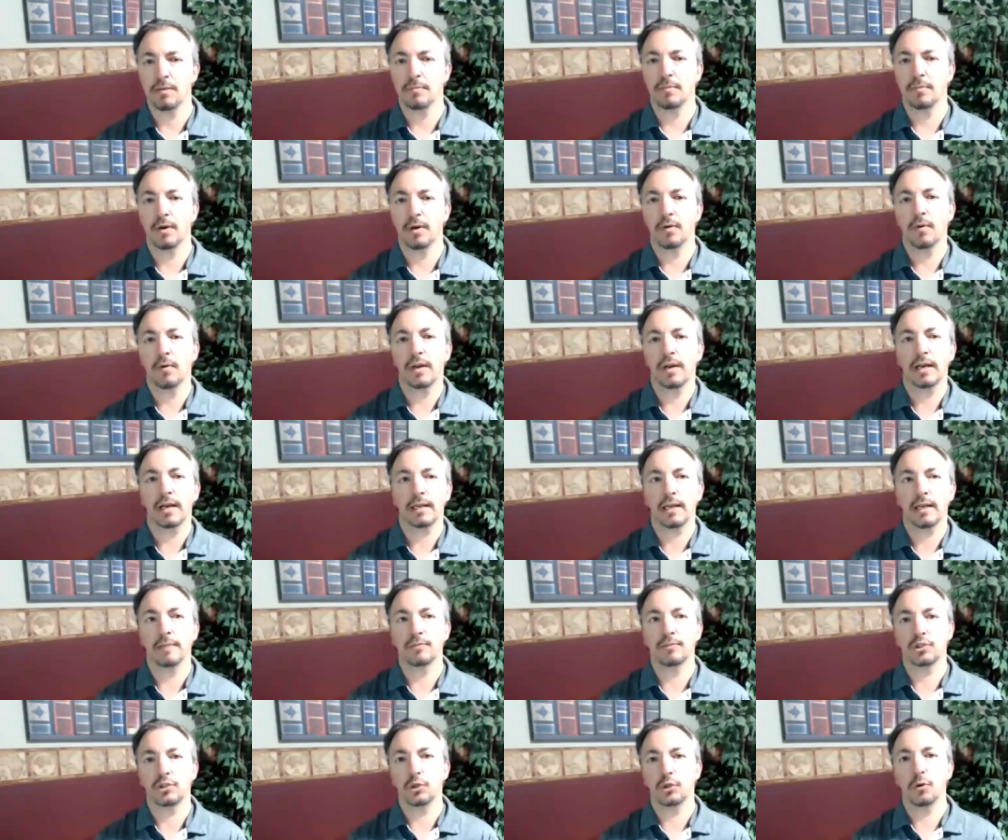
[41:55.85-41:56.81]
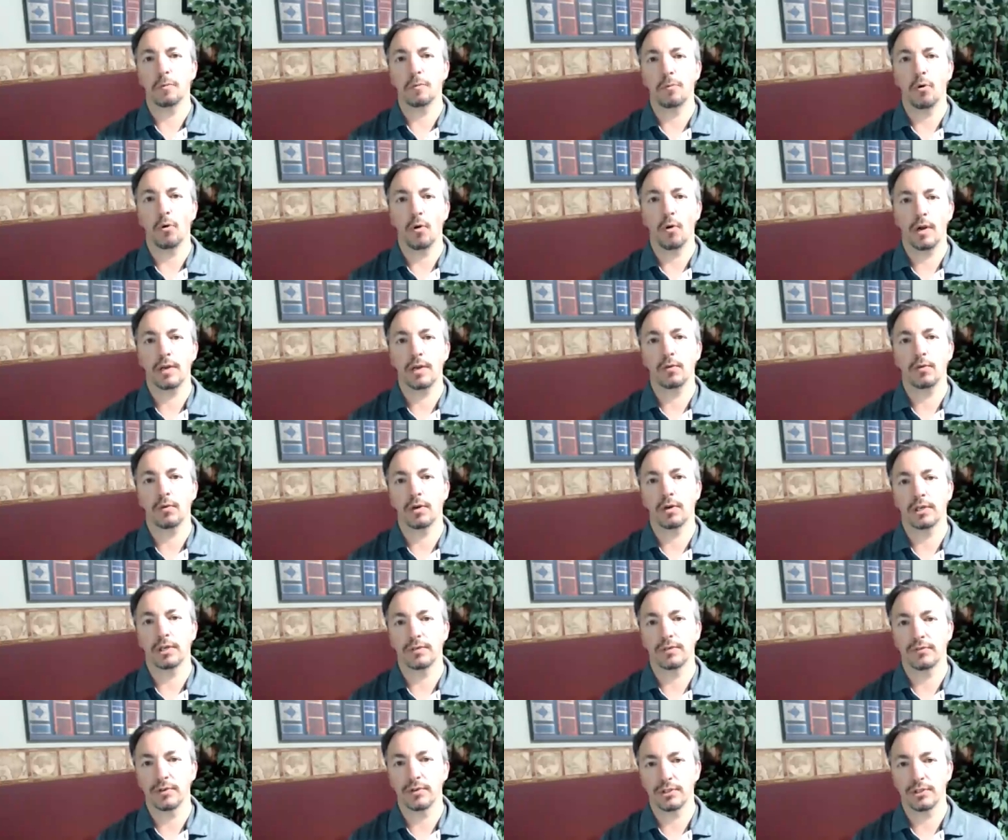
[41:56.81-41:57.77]
But when it comes to a point
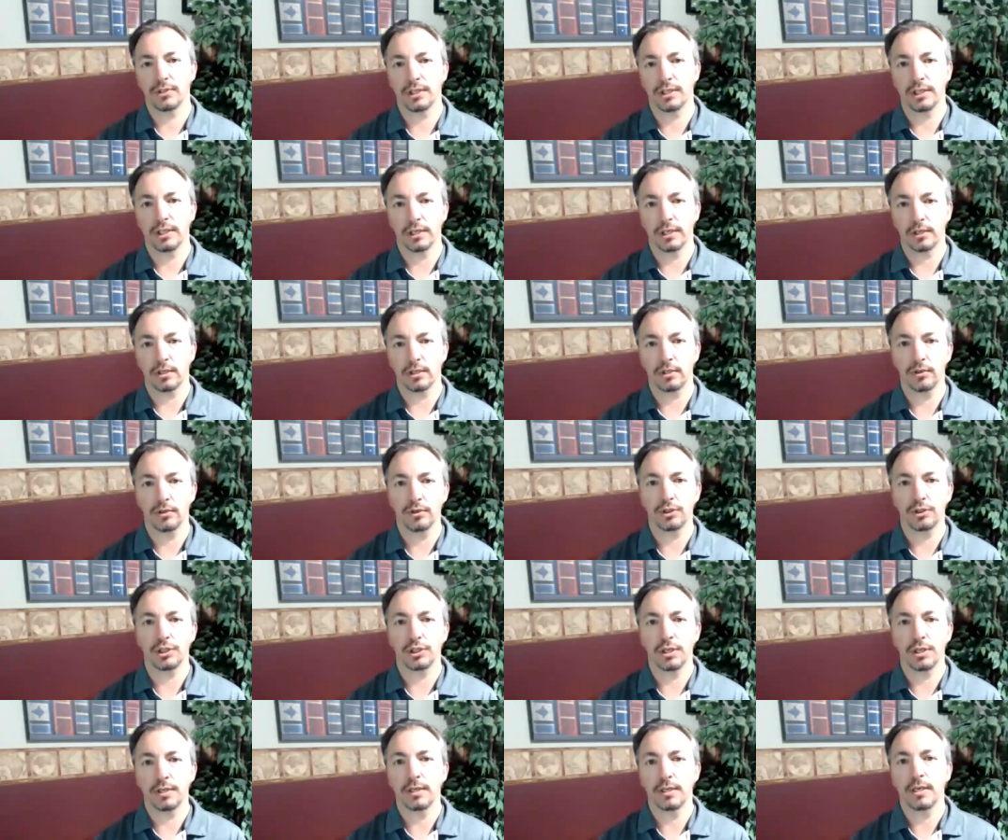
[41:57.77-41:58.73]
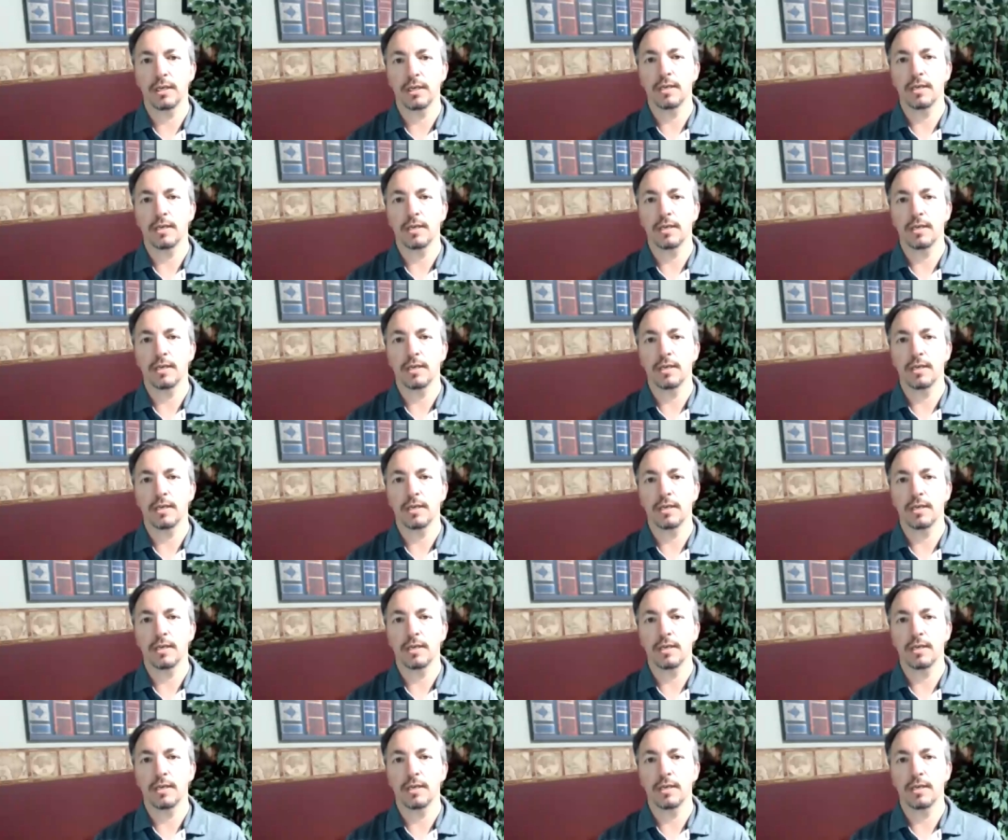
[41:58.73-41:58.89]
where diversity and inclusion